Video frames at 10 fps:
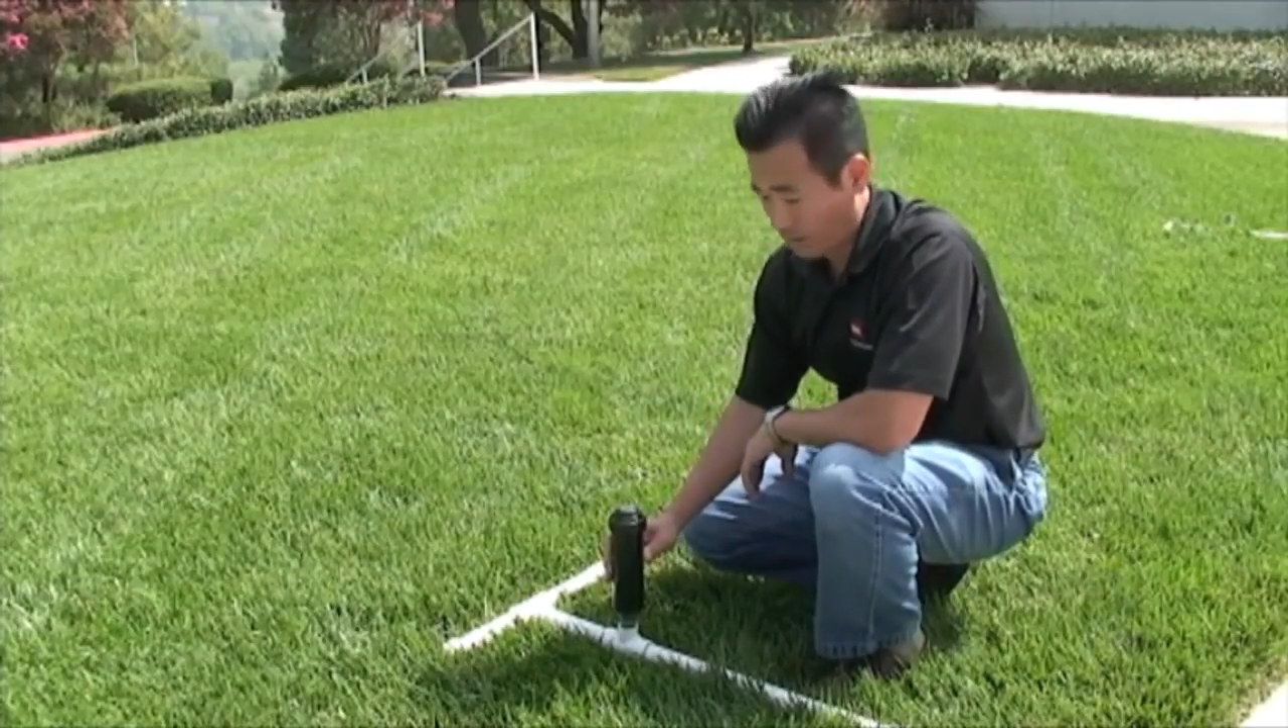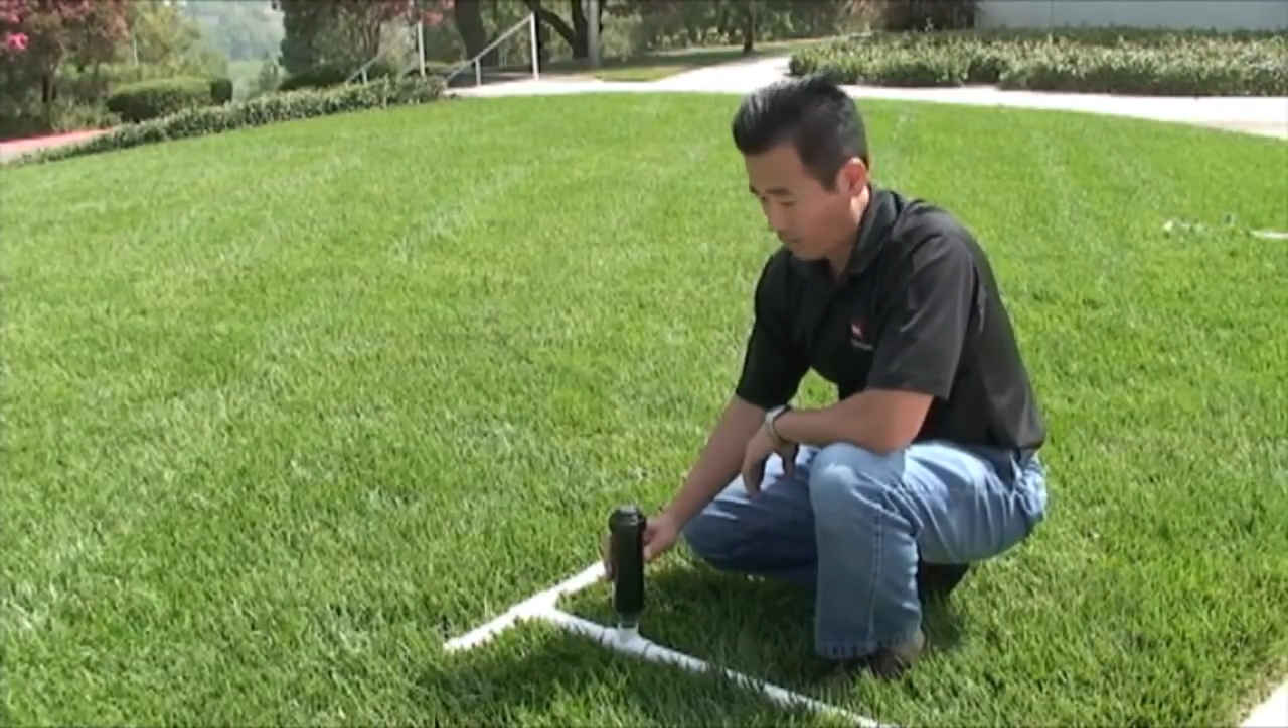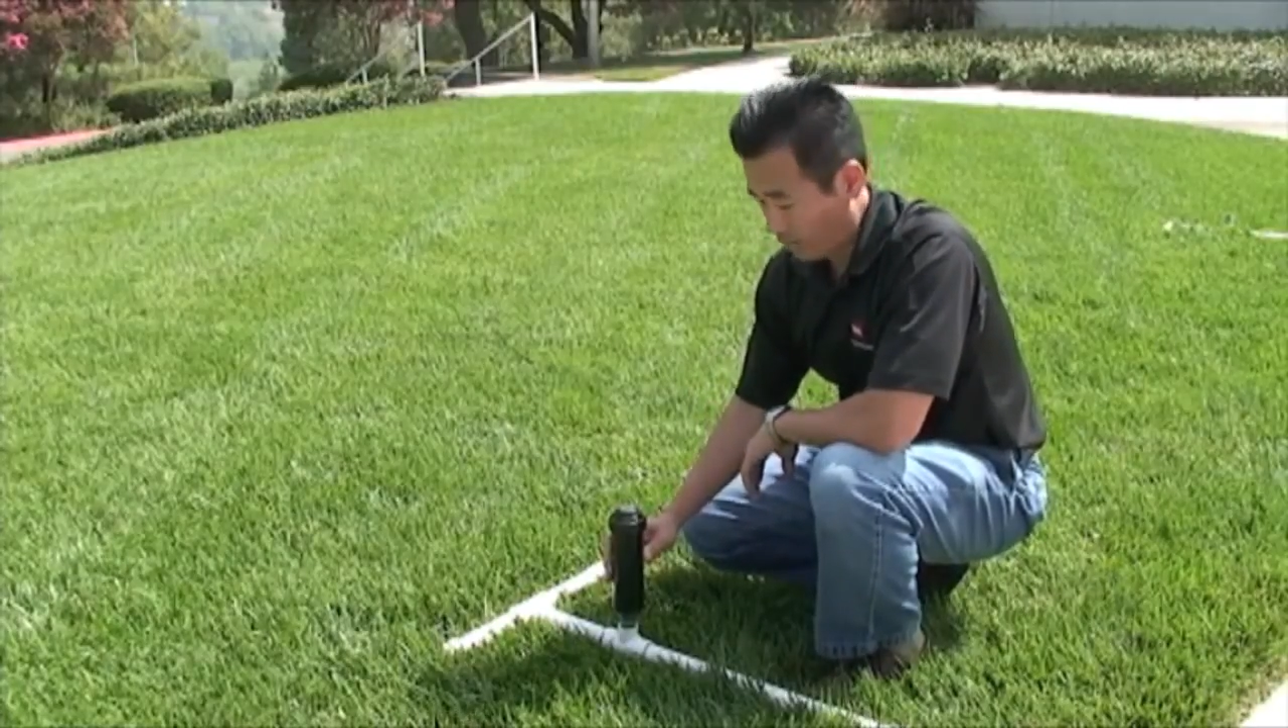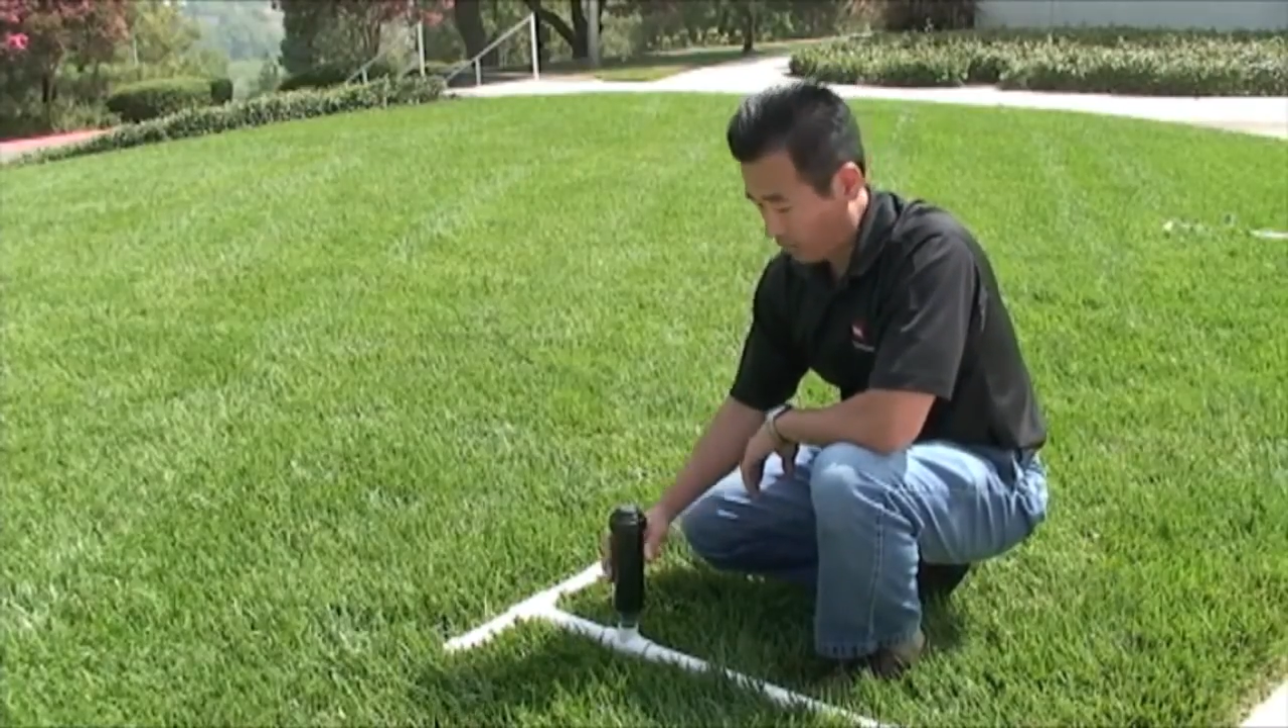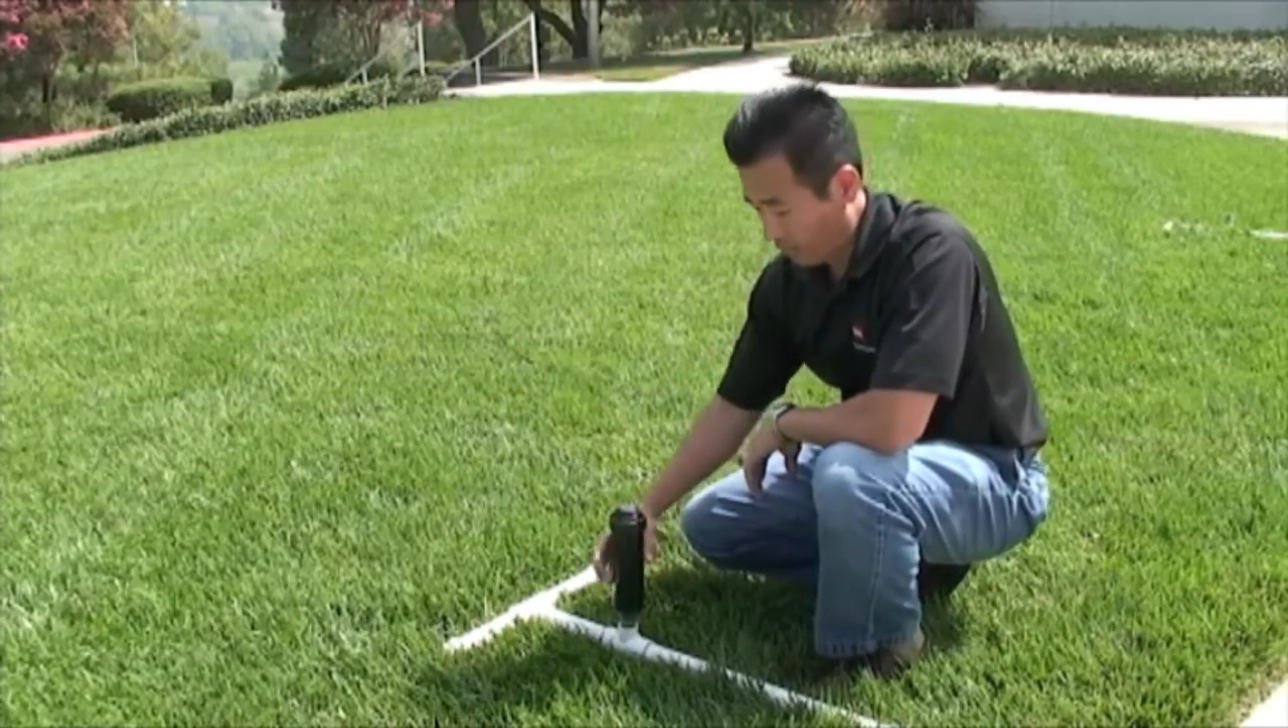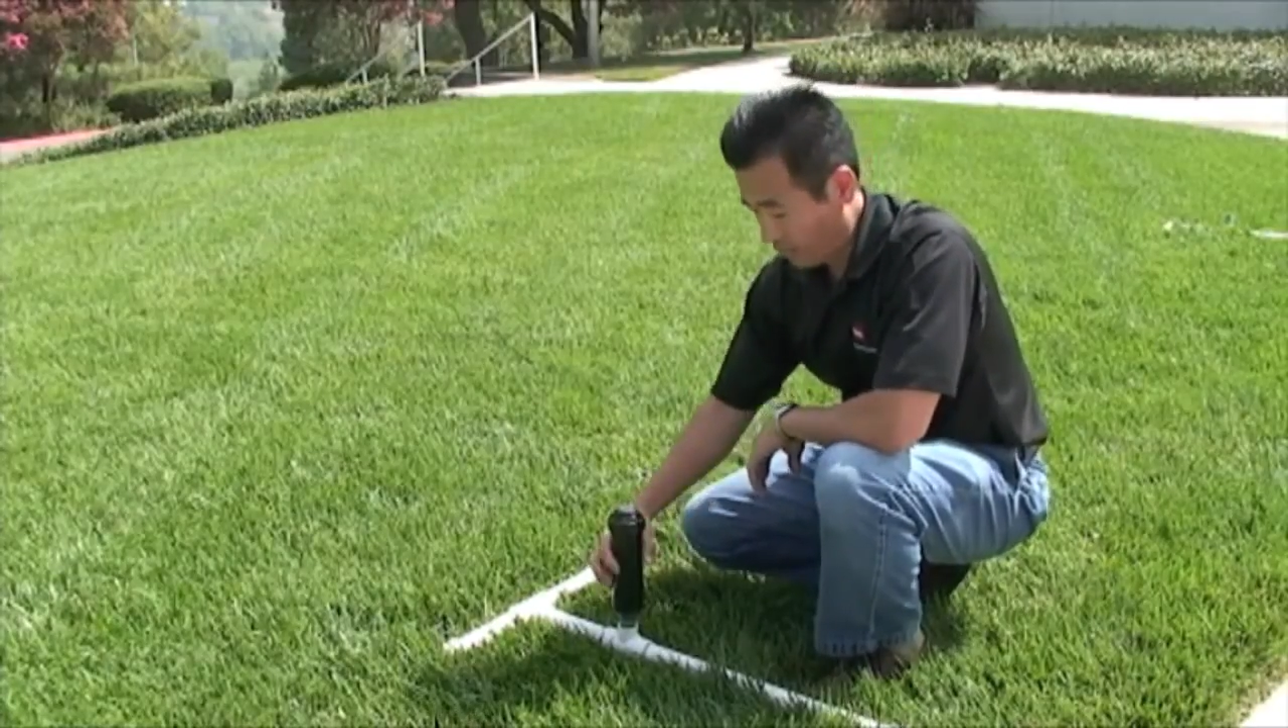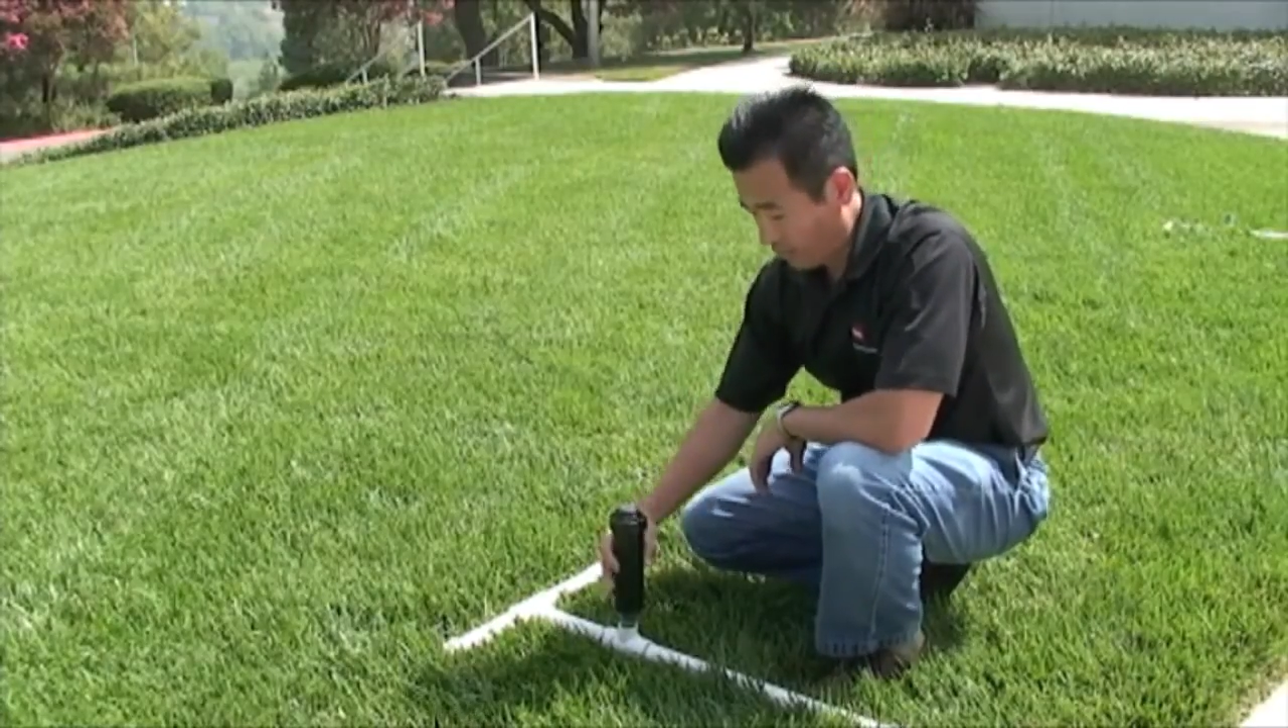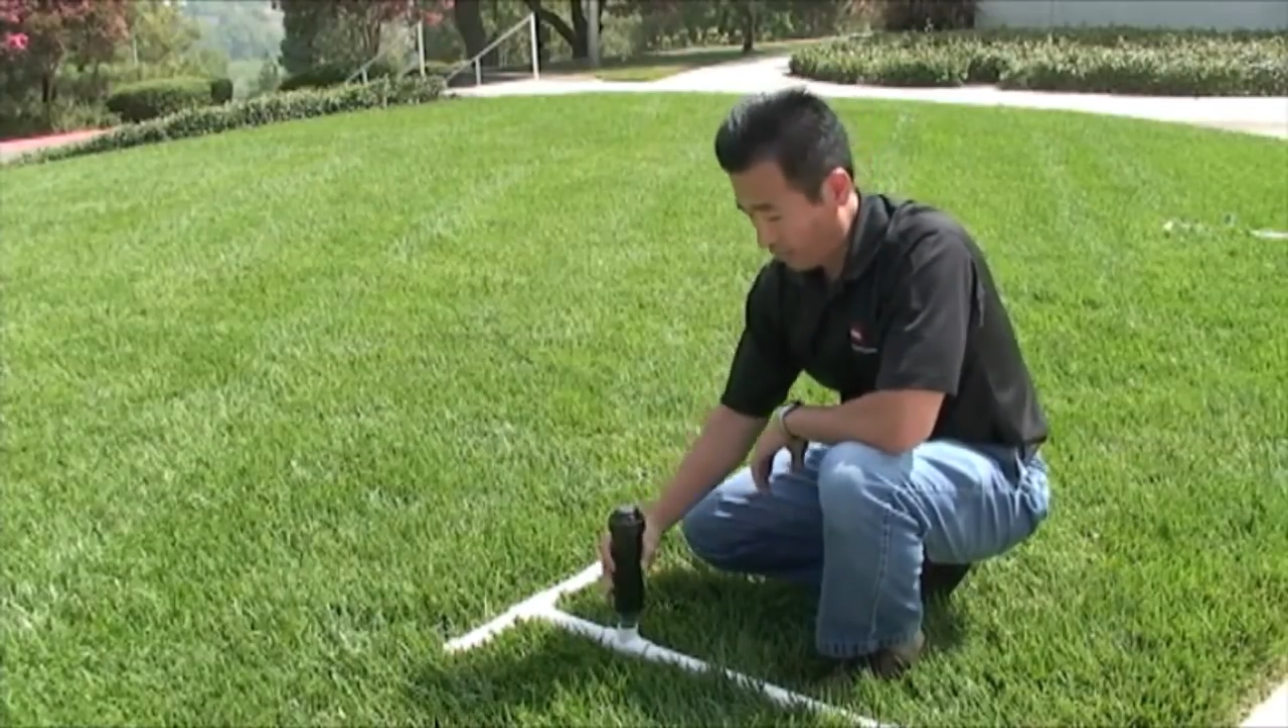Therefore, the